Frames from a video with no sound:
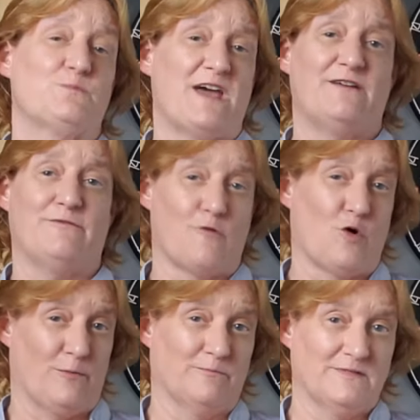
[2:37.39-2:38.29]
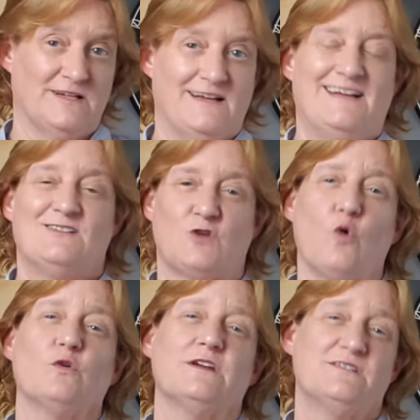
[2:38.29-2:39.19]
bad form.
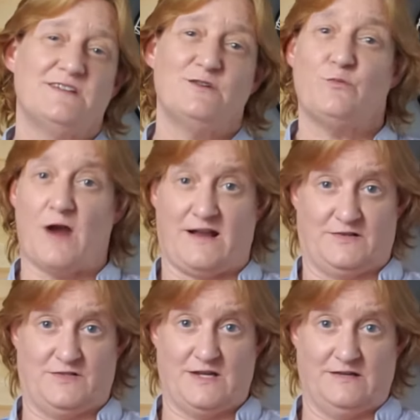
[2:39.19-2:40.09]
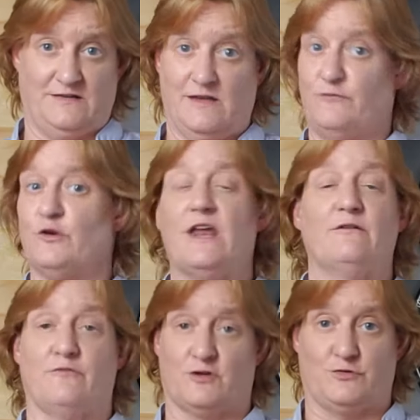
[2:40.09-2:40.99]
Don't continue practicing if you're
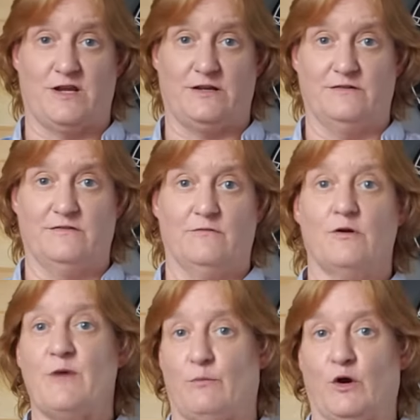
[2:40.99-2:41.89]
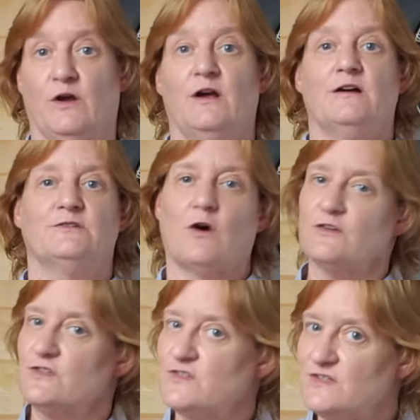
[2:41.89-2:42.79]
getting frustrated. Remember,
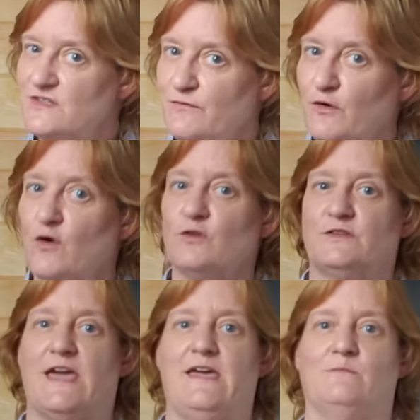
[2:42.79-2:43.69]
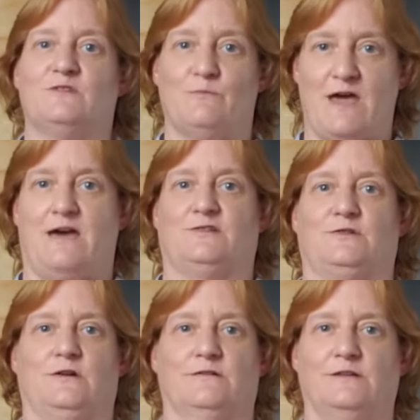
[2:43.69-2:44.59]
darts is a difficult game to
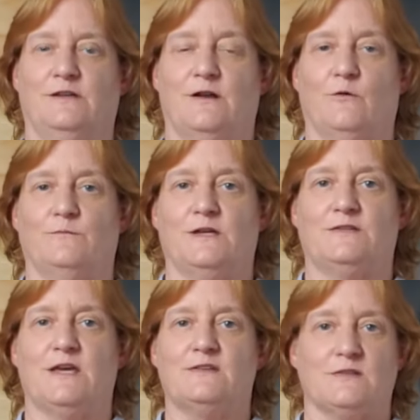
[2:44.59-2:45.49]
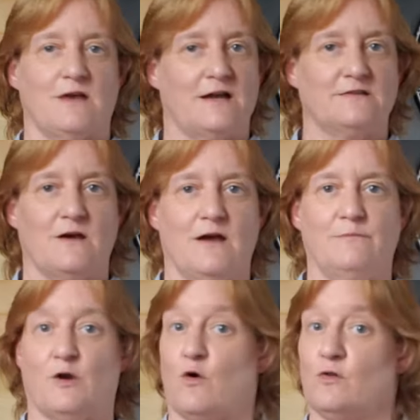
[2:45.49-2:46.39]
master. It takes a lot of
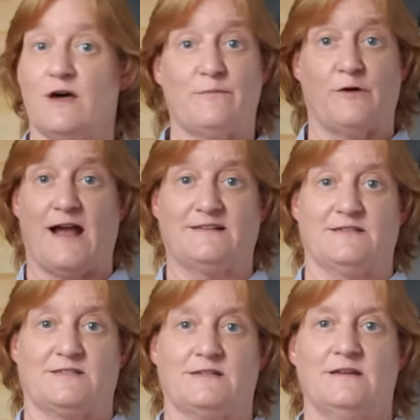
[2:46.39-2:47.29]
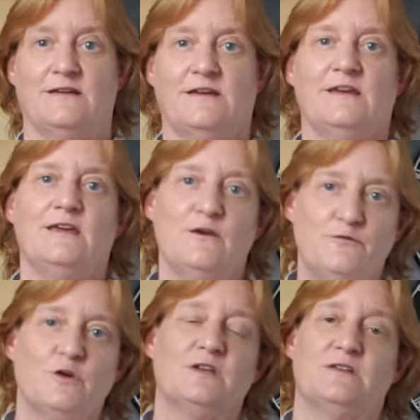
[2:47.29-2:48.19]
time and a whole lot of practice.
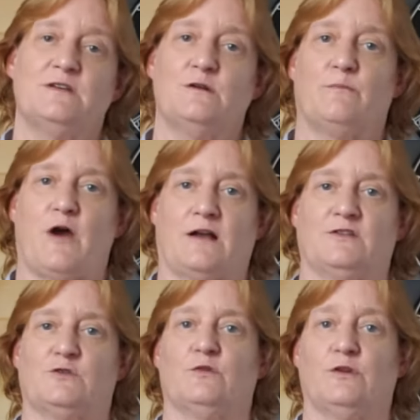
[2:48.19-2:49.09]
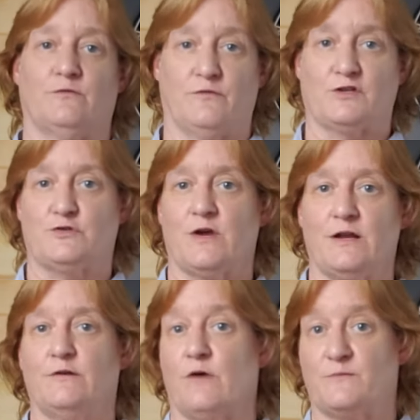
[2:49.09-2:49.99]
If you continue to practice when you're
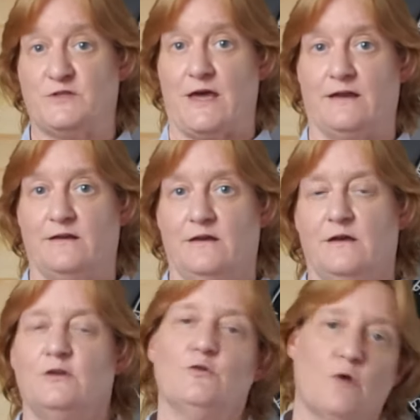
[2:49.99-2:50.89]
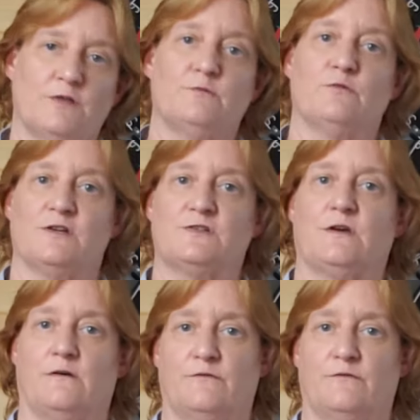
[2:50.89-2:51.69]
frustrated or upset, you run the risk of,